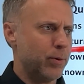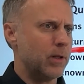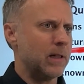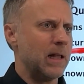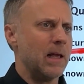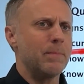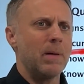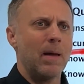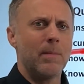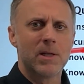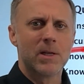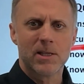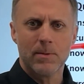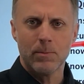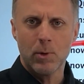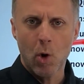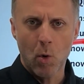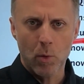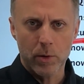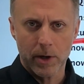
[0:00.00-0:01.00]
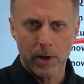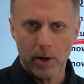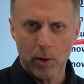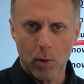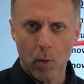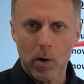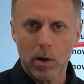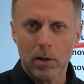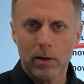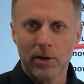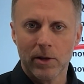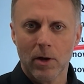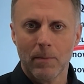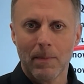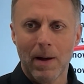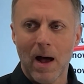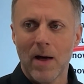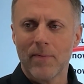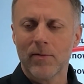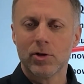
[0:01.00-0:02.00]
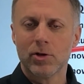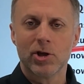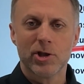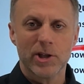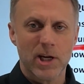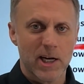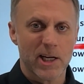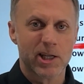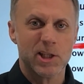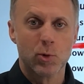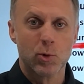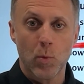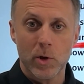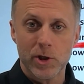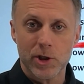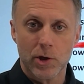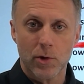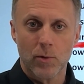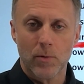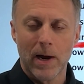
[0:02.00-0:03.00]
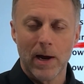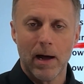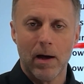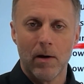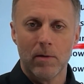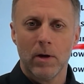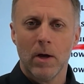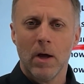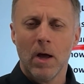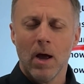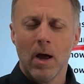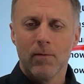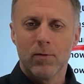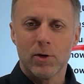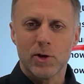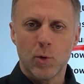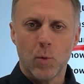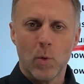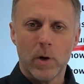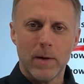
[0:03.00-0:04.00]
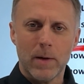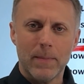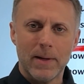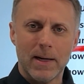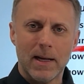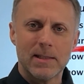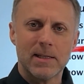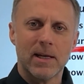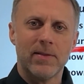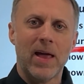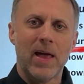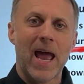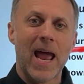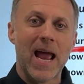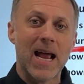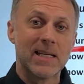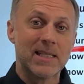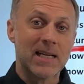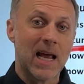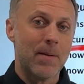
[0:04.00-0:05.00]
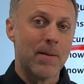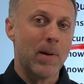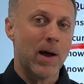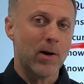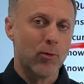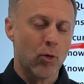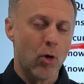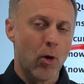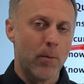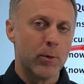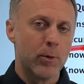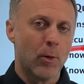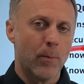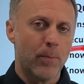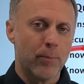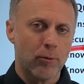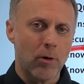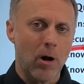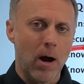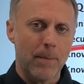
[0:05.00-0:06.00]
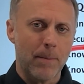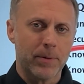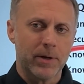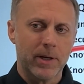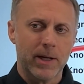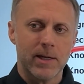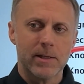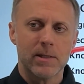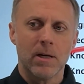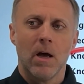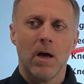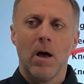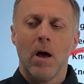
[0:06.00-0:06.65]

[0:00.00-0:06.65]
put like maybe some coconut oil in their mouth and just kind of swish it around for 20 minutes and the antimicrobial properties